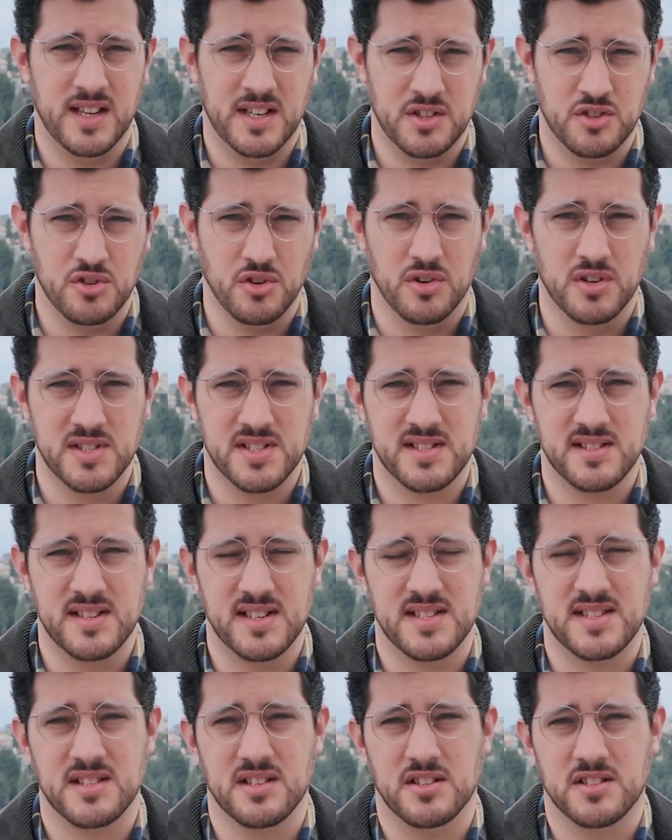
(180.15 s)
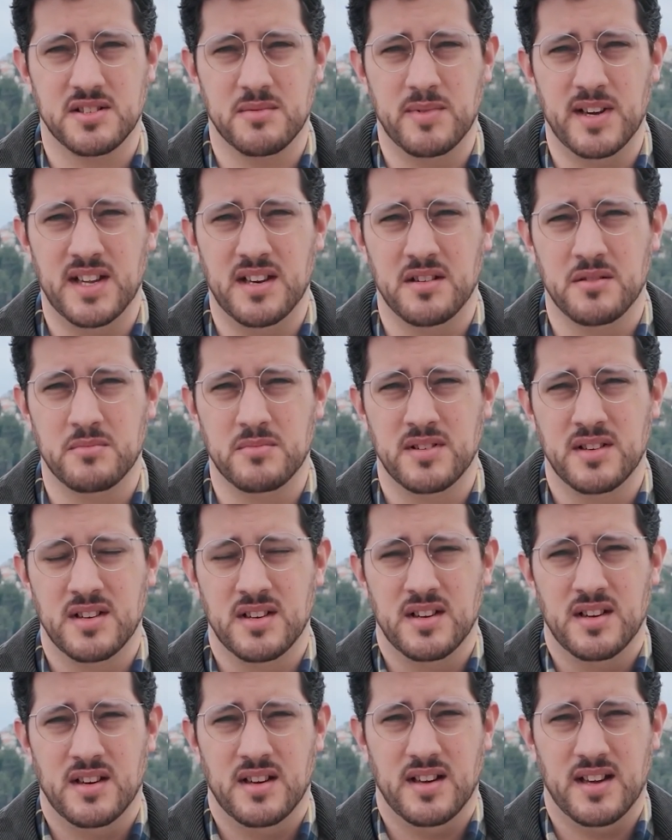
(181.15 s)
endorse this ultimatum
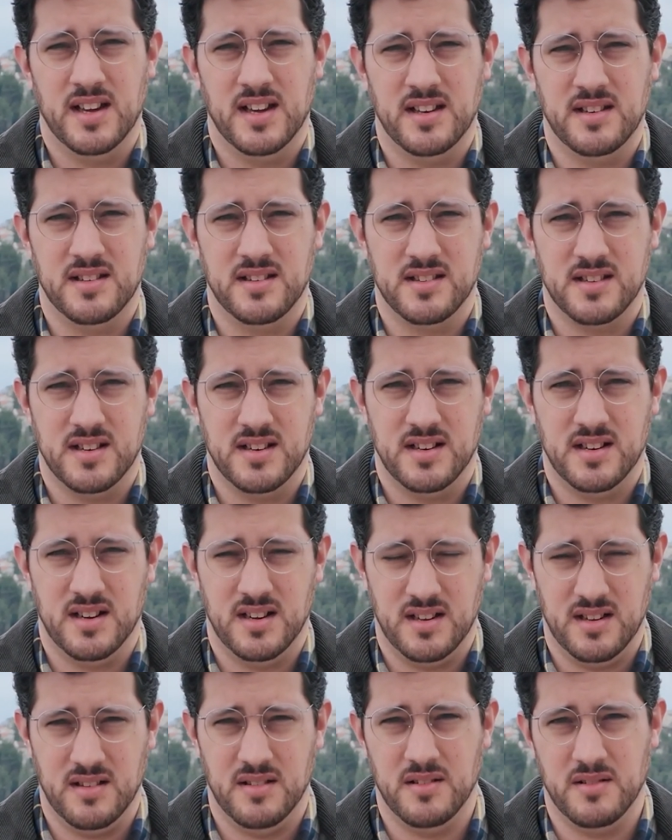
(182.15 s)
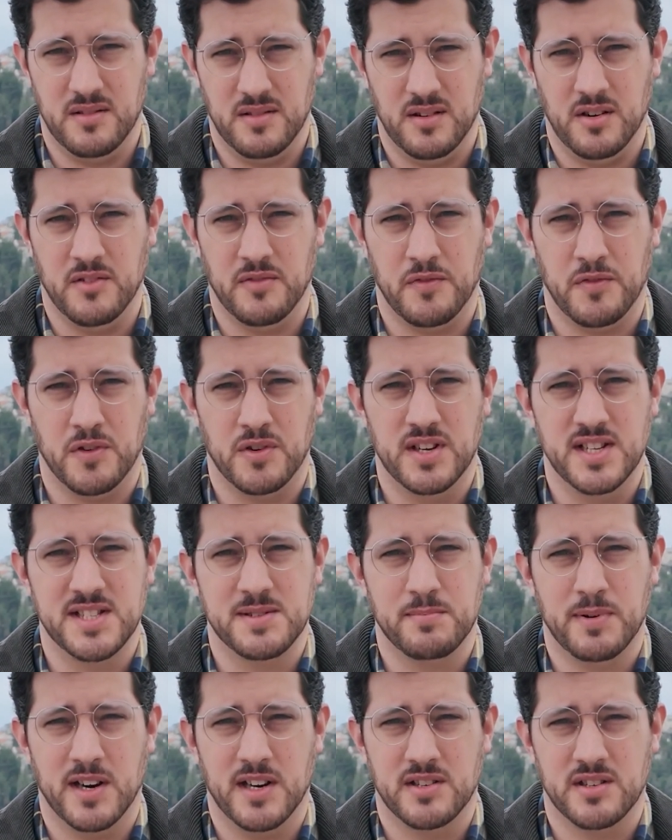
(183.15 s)
and for
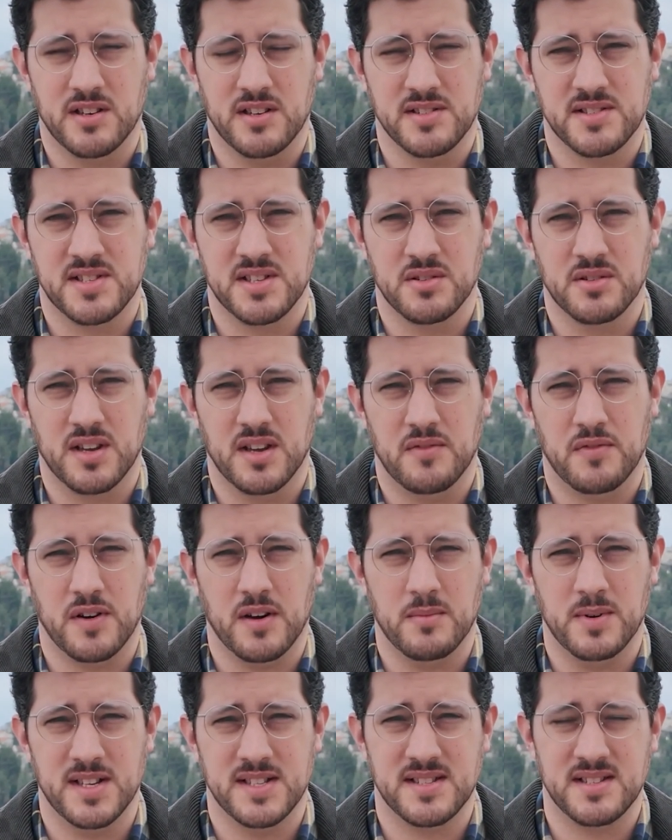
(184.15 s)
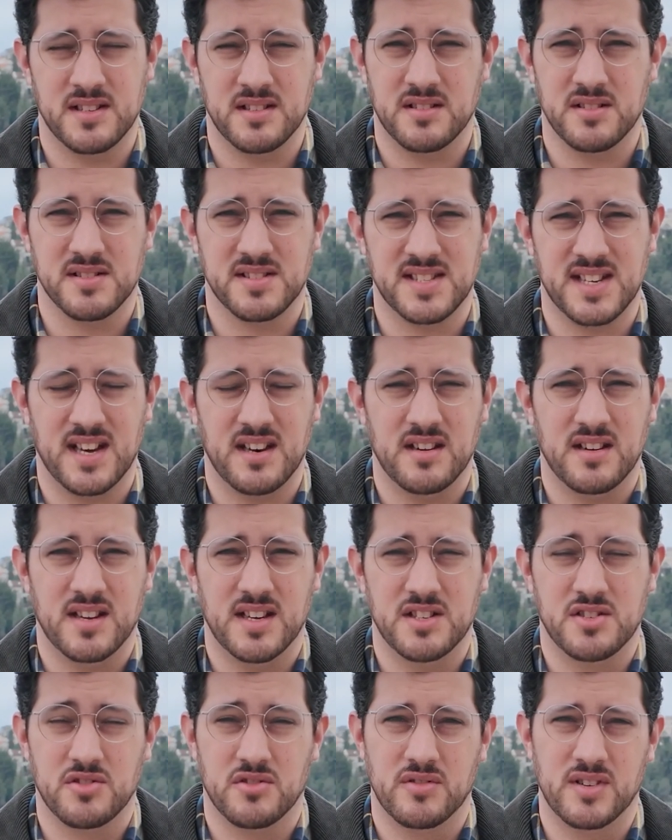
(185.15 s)
its part also give Hamas until
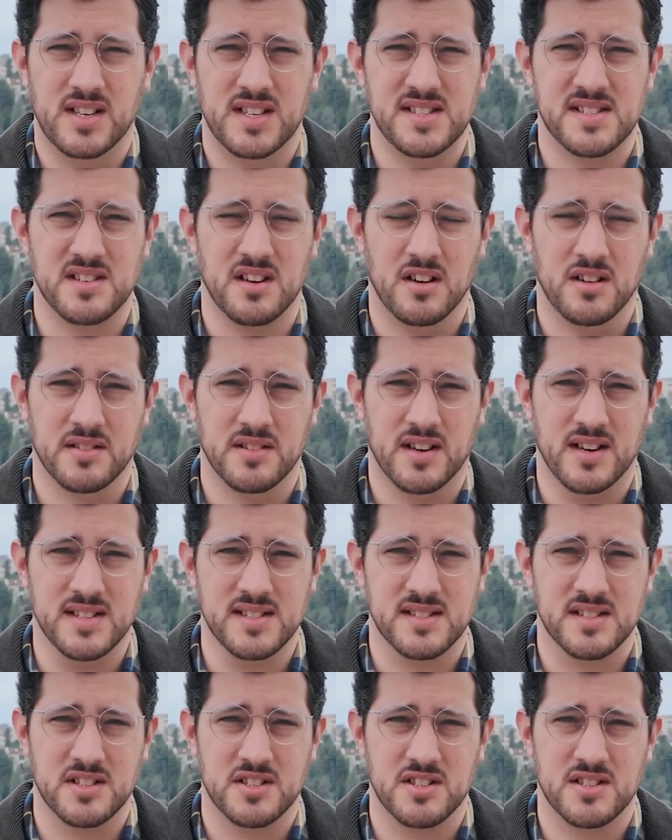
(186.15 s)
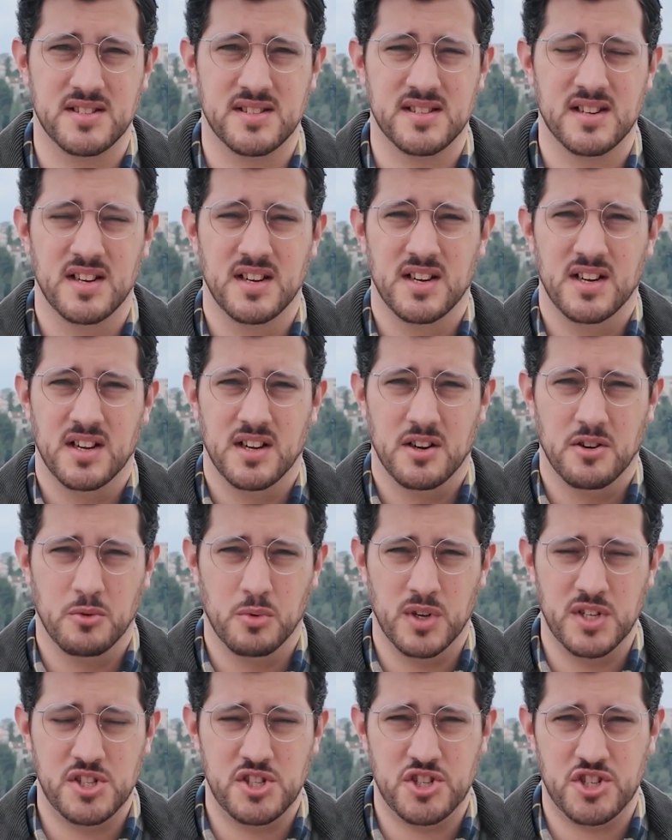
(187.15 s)
Saturday to release all the hostages,
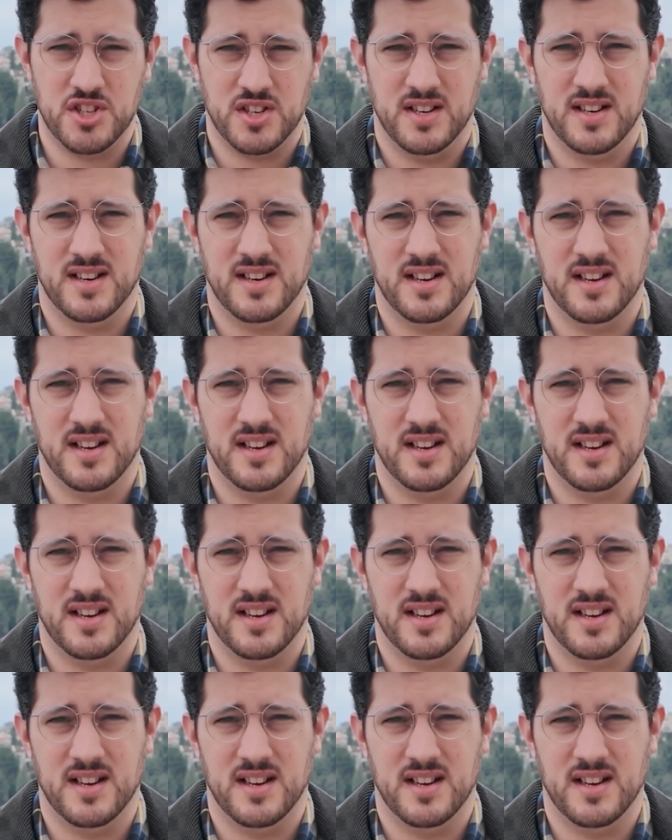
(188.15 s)
which